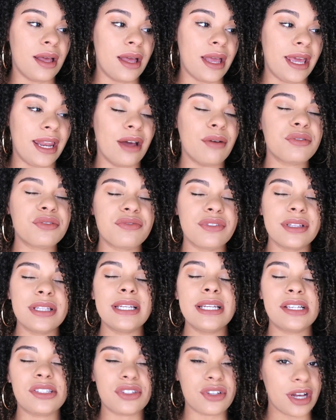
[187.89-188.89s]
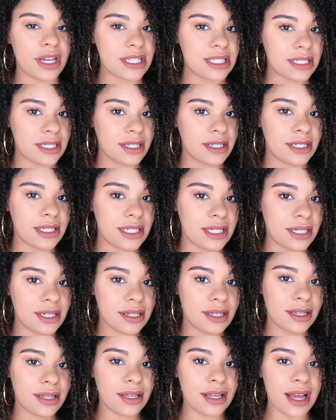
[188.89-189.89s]
and I was really exhausted.
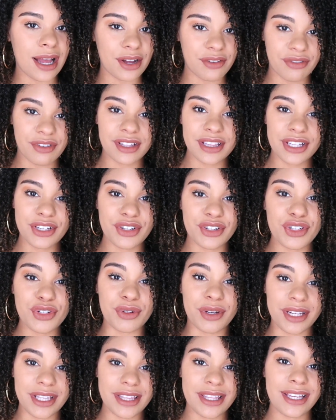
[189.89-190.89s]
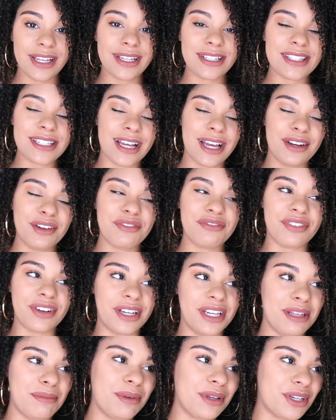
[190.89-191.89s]
I really couldn't do anything. It's kind of
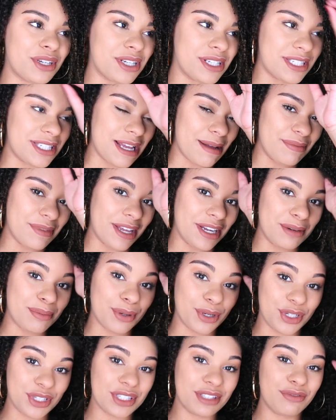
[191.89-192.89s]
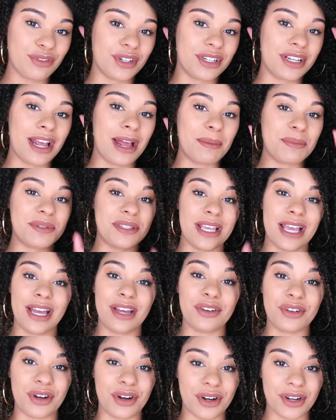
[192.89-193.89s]
funny because I'm not a person for naps
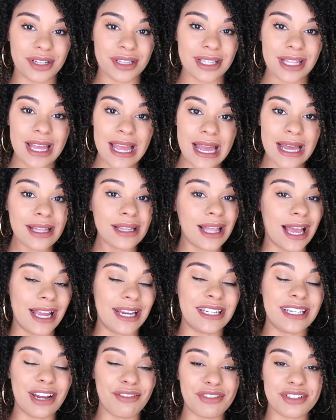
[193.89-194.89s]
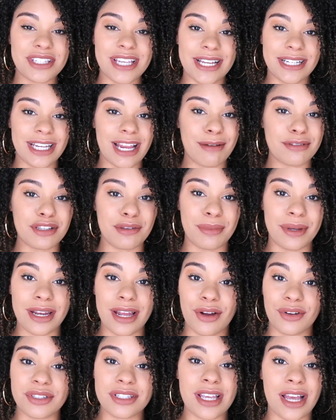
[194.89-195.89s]
at all. I never take naps no matter
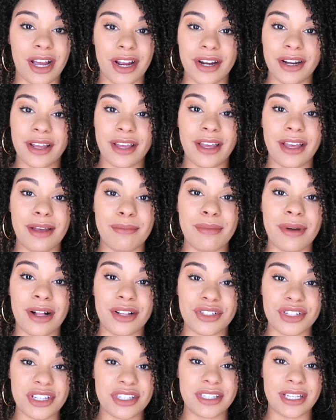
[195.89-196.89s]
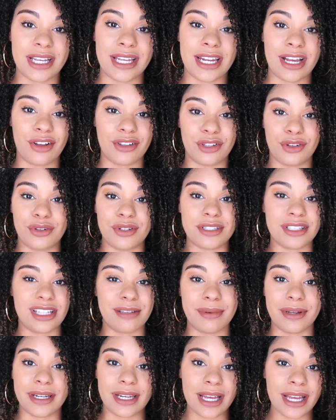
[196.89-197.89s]
how tired I am. I'll just stick it out and go to
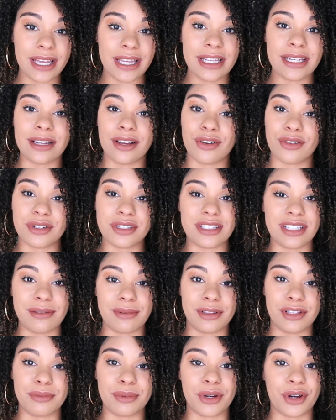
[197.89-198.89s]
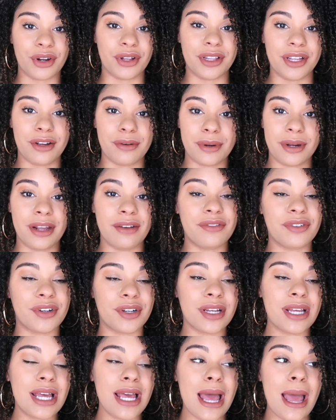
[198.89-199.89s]
sleep at night, go to sleep a little bit early or
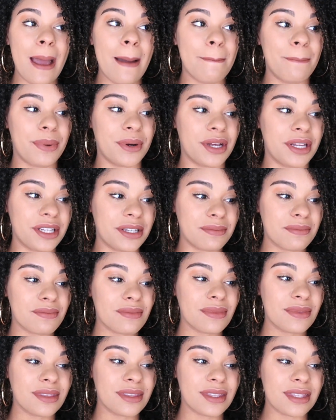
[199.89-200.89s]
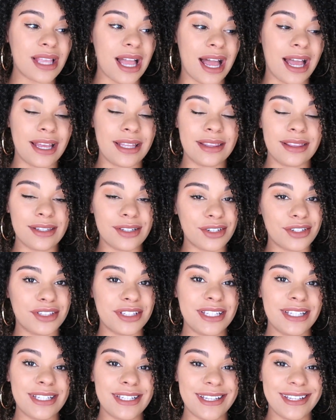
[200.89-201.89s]
whatever. But I
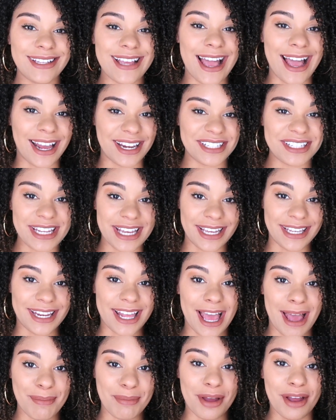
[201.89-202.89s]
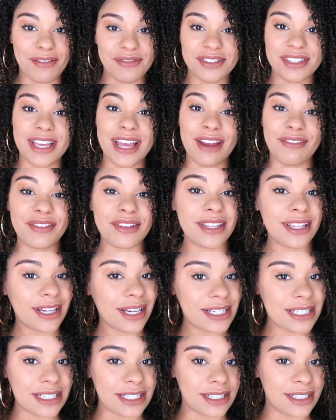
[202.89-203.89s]
literally had to take a nap after everything
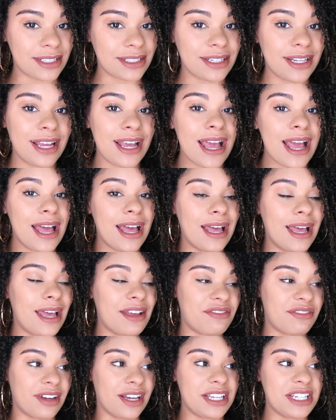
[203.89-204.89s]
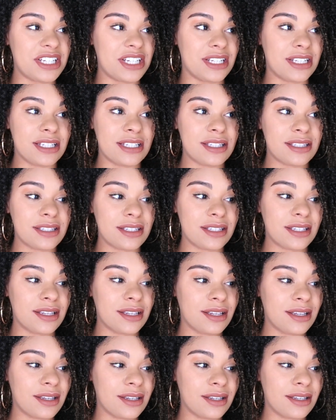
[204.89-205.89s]
I did. If I just,
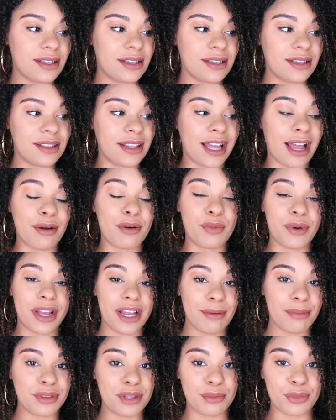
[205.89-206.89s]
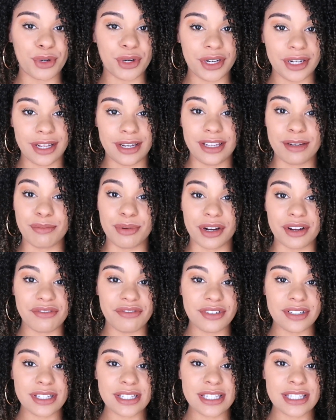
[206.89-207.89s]
like, I would wake up in the morning and eat
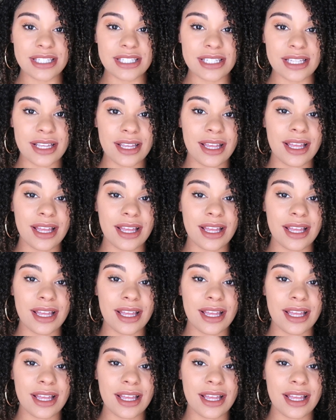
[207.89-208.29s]
breakfast,